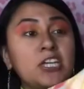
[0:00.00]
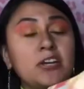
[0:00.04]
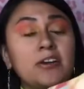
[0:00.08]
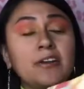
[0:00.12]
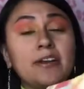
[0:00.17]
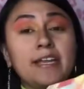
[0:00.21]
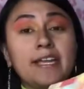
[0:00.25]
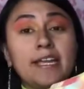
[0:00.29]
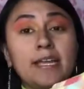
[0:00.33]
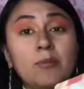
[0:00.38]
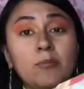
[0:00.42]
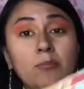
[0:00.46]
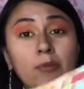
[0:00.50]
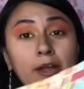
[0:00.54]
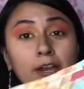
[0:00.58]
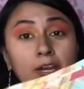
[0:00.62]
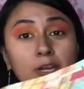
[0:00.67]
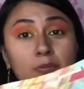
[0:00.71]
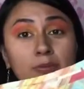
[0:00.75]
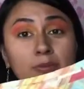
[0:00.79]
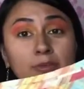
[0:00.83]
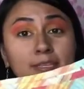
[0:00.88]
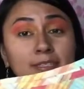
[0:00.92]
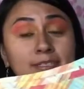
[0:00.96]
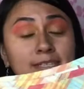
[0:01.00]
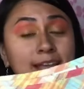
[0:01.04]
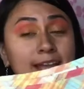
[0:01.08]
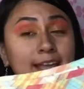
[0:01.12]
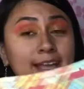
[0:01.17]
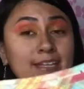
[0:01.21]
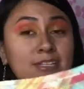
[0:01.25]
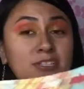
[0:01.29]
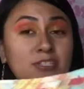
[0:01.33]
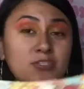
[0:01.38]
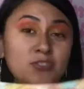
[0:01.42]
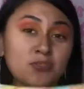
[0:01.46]
Cherokee, brand with the
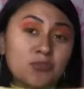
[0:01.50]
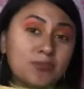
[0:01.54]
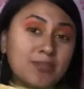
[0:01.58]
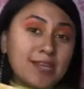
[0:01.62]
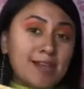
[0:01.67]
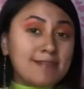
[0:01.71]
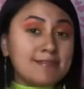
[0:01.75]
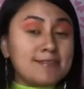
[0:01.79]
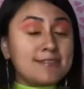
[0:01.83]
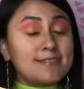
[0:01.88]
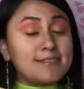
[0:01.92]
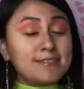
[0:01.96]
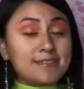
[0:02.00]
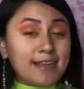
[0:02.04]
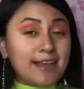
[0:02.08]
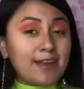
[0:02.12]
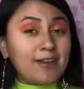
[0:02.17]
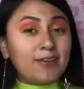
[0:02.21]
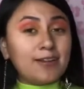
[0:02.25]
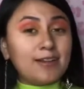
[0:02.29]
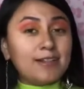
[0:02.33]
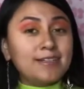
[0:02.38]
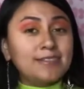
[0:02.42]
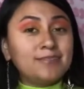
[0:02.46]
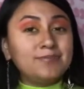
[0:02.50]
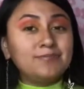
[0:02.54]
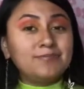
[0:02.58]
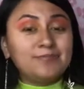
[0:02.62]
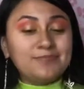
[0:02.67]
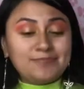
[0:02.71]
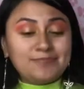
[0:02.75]
tags, 2000s era.